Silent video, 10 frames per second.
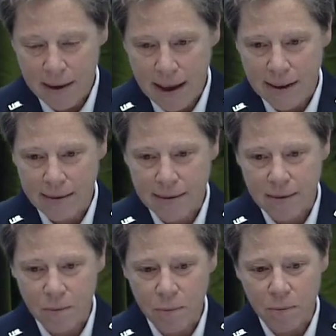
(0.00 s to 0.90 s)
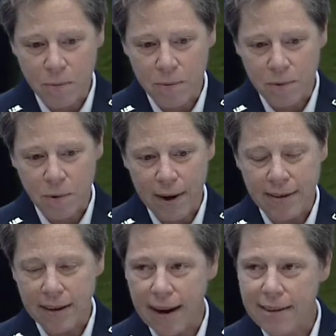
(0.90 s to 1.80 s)
As
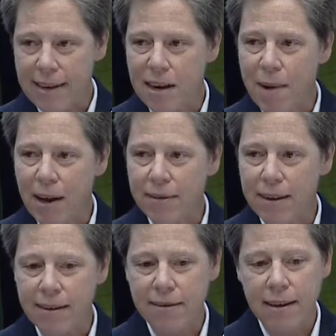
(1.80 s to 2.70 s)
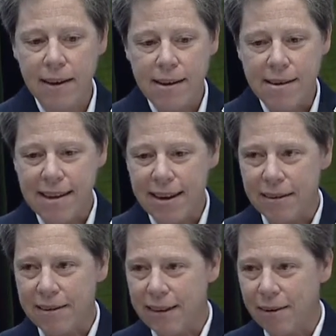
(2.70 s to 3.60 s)
Tracy and I think about this, she
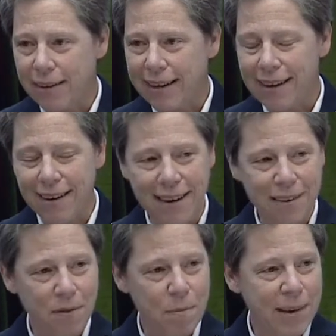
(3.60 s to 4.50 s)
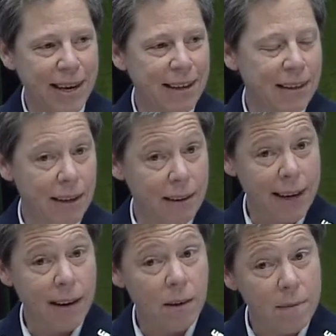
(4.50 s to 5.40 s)
has literally gone from being
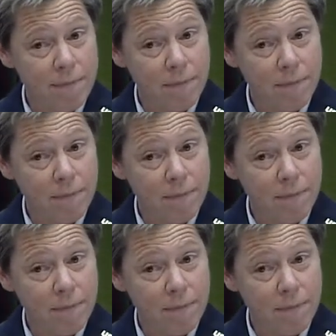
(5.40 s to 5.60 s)
illegal